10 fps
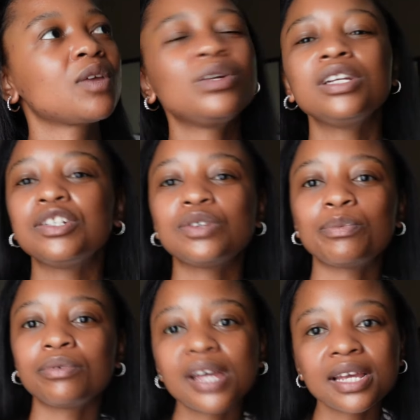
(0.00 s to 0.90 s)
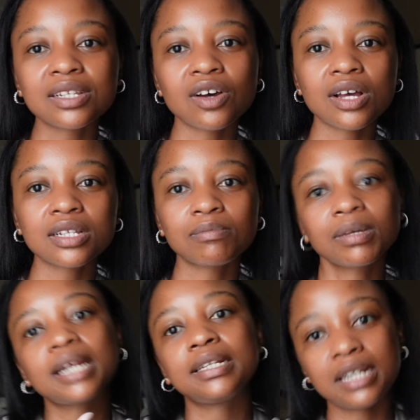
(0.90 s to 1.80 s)
We didn't do a bouquet toss,
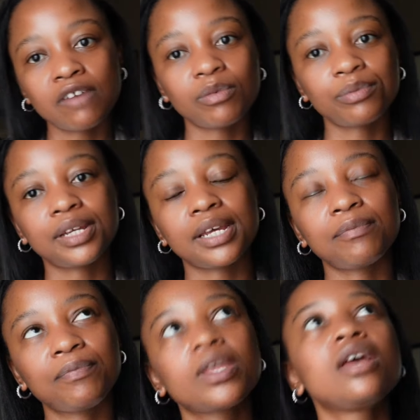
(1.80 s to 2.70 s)
but I did have a bouquet.